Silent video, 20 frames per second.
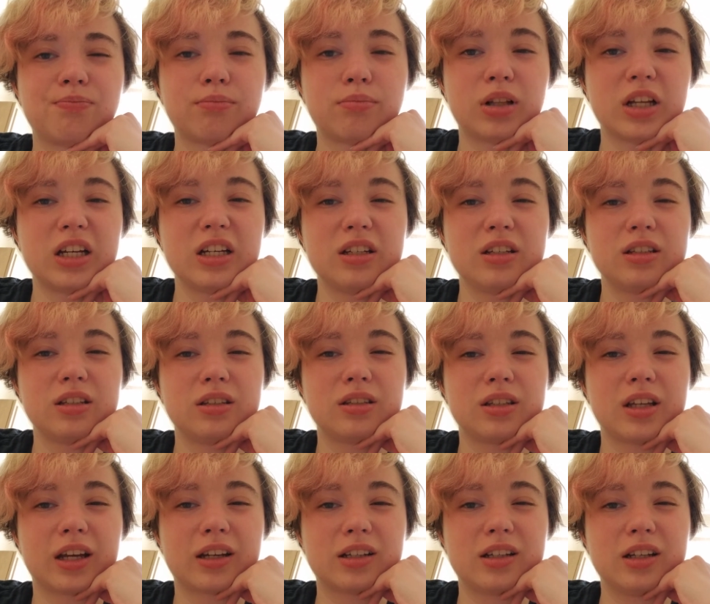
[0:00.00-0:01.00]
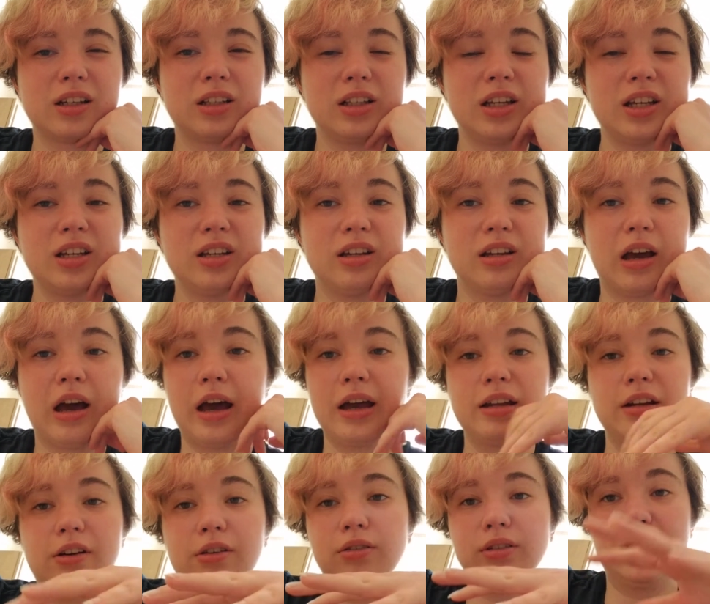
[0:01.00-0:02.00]
place, technically.
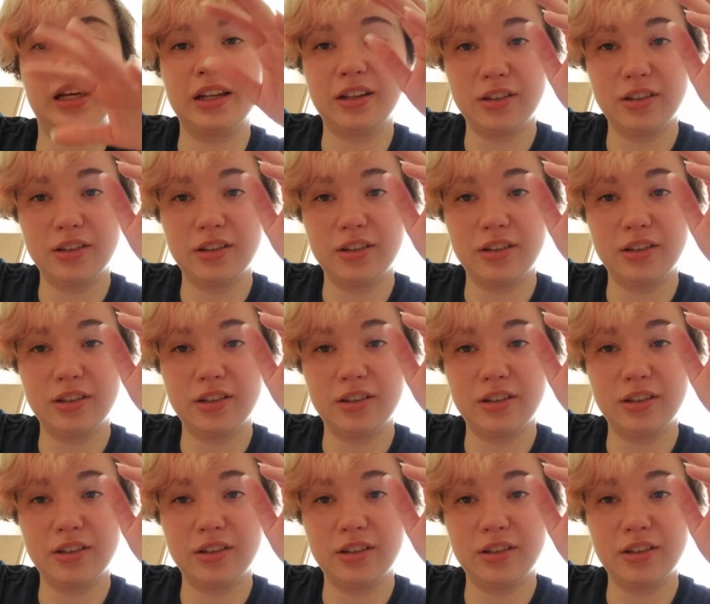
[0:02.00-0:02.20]
I don't like